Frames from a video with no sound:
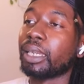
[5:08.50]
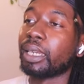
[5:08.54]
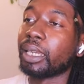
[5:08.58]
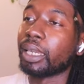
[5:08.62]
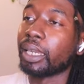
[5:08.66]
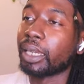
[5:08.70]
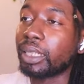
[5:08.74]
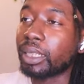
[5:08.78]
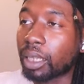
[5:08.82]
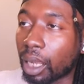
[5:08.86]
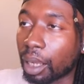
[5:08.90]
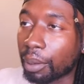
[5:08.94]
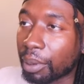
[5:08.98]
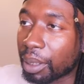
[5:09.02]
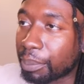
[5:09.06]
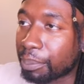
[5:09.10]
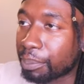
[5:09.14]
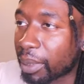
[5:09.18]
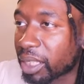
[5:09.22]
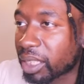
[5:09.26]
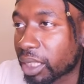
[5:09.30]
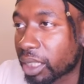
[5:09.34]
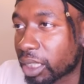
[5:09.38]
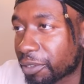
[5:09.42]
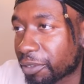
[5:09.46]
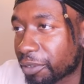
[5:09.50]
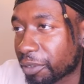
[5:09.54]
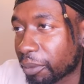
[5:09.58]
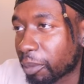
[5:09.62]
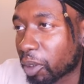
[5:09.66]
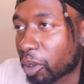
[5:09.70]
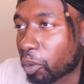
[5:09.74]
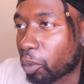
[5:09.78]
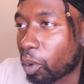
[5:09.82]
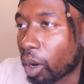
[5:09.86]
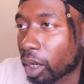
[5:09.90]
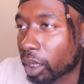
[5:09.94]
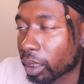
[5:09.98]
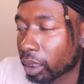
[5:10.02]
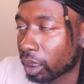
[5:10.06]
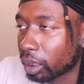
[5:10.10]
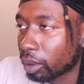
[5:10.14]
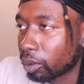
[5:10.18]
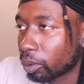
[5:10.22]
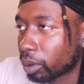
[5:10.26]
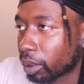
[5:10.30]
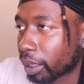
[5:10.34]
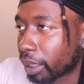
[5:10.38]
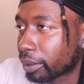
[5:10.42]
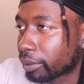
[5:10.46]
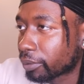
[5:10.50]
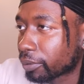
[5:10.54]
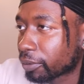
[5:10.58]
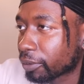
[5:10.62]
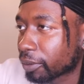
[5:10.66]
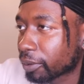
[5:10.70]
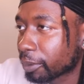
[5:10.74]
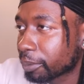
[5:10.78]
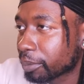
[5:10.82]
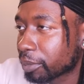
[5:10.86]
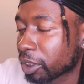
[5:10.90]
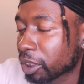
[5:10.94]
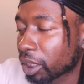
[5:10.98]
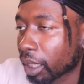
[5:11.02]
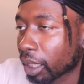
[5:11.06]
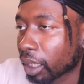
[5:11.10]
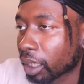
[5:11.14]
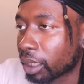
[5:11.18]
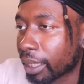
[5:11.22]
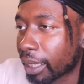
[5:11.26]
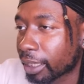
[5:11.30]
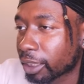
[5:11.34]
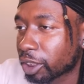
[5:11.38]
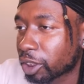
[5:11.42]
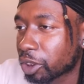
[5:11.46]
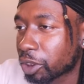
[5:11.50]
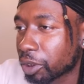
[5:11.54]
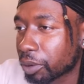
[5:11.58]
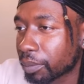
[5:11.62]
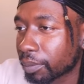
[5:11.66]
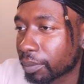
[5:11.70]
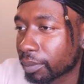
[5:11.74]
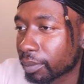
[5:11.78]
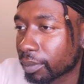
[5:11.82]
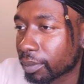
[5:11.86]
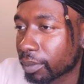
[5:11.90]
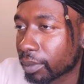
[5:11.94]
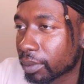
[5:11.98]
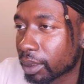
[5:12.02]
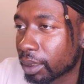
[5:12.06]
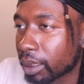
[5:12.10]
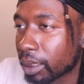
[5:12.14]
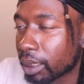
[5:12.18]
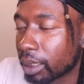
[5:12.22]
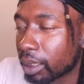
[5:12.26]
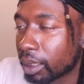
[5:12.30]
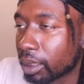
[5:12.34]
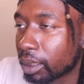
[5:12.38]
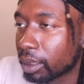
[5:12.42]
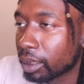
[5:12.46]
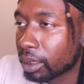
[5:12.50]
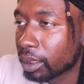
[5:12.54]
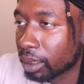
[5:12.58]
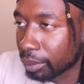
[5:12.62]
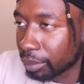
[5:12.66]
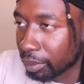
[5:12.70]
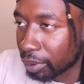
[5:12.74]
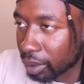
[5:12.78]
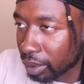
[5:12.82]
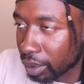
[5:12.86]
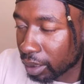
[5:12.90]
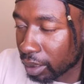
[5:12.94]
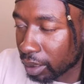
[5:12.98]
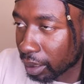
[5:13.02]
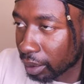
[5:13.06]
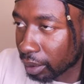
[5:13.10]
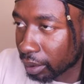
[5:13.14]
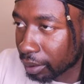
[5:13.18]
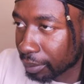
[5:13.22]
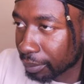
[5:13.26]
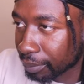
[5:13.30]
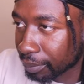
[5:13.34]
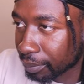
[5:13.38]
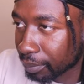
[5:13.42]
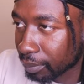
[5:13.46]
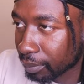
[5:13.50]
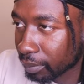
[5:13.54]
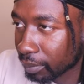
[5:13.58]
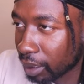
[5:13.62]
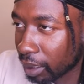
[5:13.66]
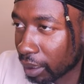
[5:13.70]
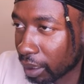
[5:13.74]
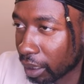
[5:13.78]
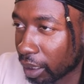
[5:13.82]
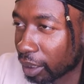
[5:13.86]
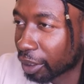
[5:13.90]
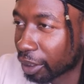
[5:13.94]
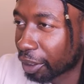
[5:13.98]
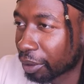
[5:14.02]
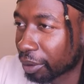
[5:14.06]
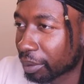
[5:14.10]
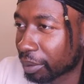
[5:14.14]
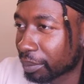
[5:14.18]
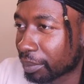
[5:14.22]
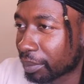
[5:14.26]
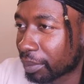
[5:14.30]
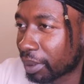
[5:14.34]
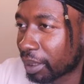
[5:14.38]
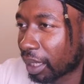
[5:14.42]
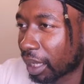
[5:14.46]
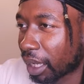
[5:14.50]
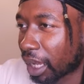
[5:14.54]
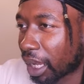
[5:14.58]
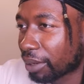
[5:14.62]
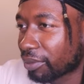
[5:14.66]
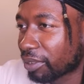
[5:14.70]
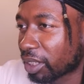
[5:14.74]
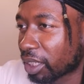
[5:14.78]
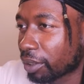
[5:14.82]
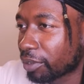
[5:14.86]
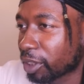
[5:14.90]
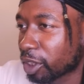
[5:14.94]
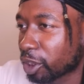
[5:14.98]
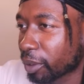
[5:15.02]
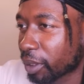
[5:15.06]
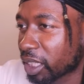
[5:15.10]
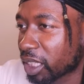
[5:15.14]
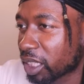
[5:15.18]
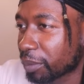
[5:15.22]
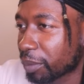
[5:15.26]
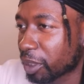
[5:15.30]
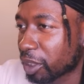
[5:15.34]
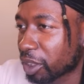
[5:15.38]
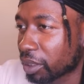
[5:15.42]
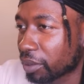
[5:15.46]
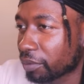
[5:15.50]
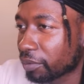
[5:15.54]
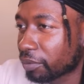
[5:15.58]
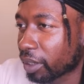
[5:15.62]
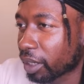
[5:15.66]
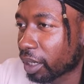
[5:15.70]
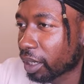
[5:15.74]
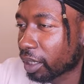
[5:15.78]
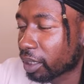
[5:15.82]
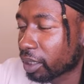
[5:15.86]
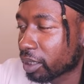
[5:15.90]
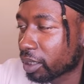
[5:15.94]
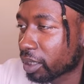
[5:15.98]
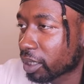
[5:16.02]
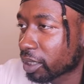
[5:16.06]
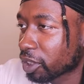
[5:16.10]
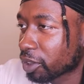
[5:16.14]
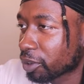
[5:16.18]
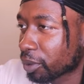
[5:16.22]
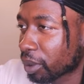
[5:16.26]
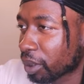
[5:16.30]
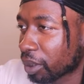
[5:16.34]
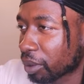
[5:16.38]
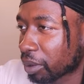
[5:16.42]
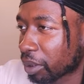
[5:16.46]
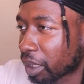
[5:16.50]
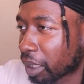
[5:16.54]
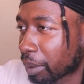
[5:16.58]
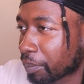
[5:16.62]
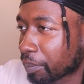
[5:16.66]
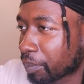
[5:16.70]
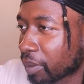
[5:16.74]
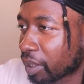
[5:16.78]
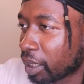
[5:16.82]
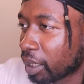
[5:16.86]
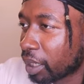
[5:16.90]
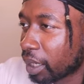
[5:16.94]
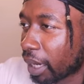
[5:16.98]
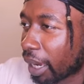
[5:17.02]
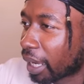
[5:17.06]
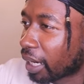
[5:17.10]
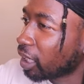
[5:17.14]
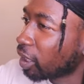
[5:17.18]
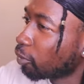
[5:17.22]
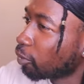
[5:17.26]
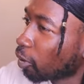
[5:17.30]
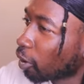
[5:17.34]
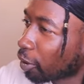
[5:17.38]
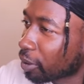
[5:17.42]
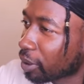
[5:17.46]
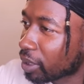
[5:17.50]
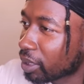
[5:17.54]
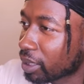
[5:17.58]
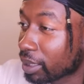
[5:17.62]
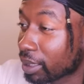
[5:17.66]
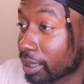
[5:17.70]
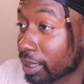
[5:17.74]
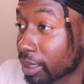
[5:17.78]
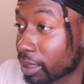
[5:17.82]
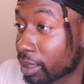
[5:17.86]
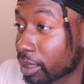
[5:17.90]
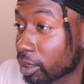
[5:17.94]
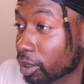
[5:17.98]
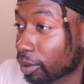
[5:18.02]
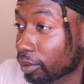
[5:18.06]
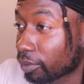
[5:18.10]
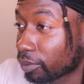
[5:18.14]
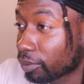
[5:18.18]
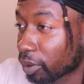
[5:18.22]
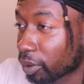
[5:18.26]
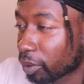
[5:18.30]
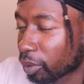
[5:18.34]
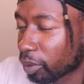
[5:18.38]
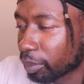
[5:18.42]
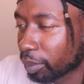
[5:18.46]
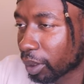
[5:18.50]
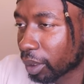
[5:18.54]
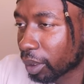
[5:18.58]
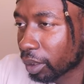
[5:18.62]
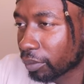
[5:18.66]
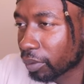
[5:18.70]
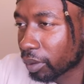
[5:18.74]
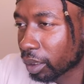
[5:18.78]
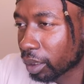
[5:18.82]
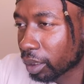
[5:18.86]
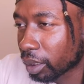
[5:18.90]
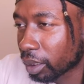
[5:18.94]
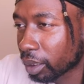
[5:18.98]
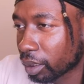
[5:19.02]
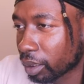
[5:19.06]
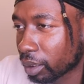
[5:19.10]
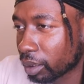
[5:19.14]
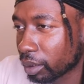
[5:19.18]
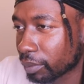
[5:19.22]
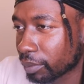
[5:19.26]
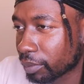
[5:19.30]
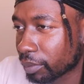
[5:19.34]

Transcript: Incoming message from Kawaki, Lord 8th. Shall I connect you? Give me a sec. You know, I have another transmission via the sensory unit. Any worries this convo will be overheard?